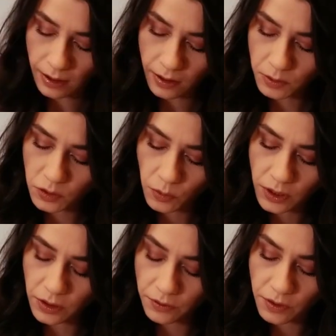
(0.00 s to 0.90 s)
I always
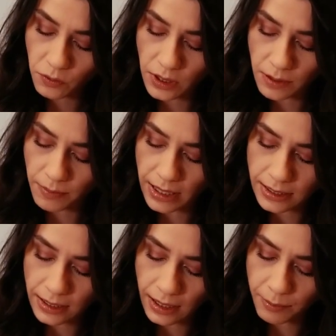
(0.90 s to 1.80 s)
wonder if he really made
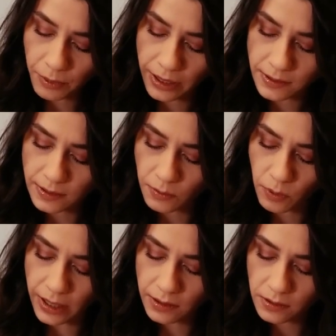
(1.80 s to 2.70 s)
that up as he
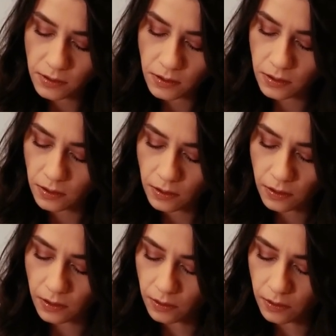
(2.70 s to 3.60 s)
went,
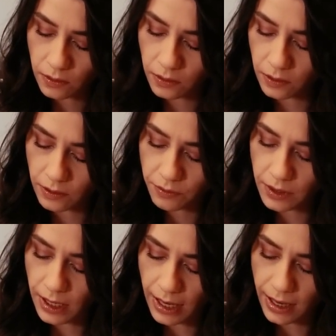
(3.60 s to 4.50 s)
or if
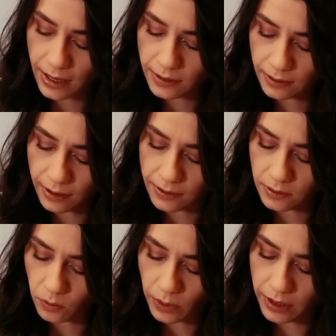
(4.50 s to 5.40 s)
he had an
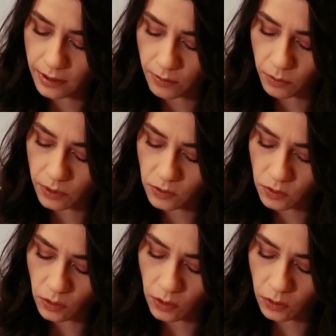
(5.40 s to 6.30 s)
idea where he wants
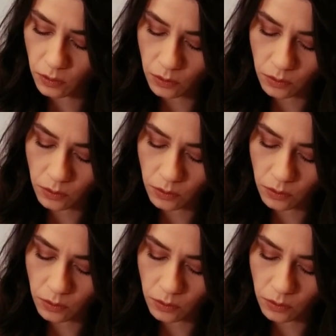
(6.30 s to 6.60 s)
to go.